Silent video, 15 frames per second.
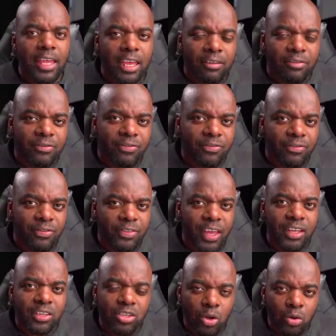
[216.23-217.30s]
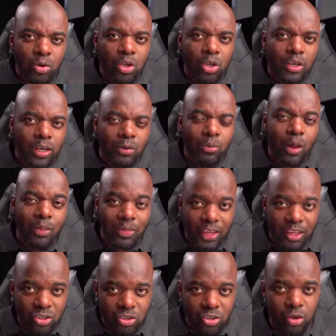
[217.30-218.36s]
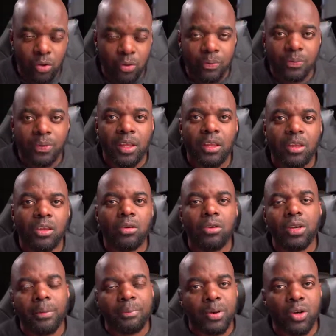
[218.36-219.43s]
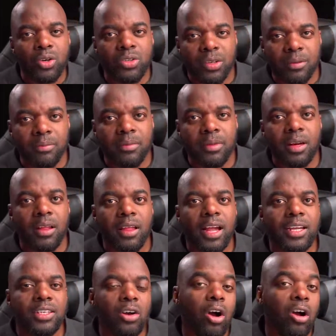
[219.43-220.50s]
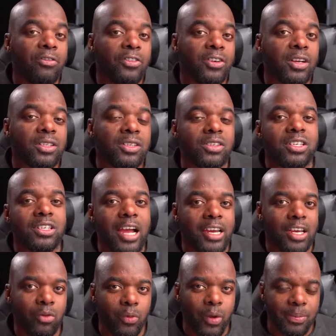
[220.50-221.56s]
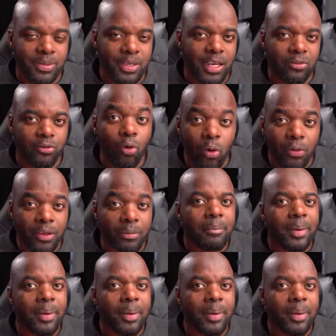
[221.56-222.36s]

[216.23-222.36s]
If they're so good at what they do, you could approach them and offer to design a website for them.